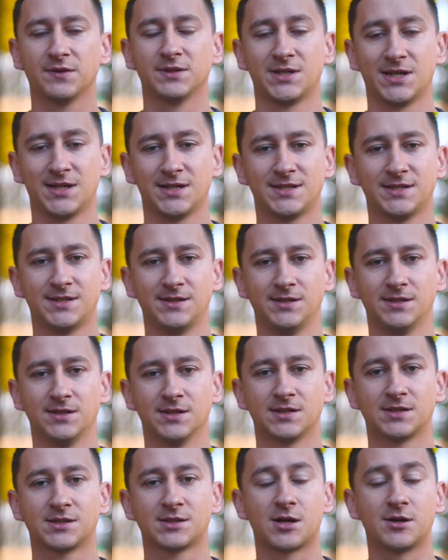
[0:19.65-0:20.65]
Tennessee,
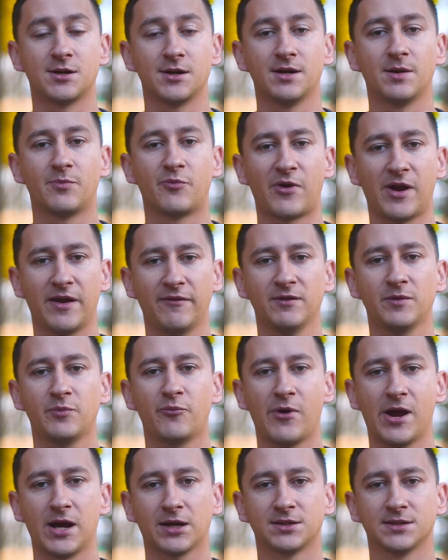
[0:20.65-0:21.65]
started a private
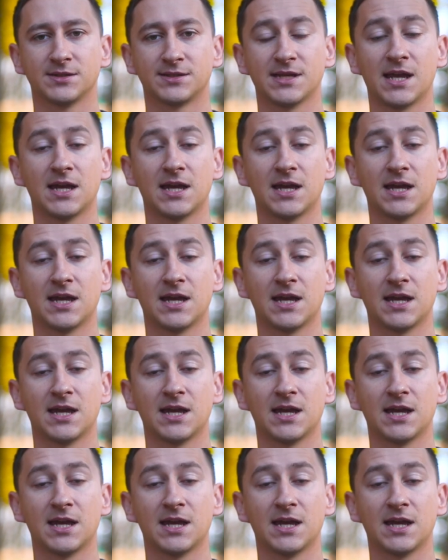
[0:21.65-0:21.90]
practice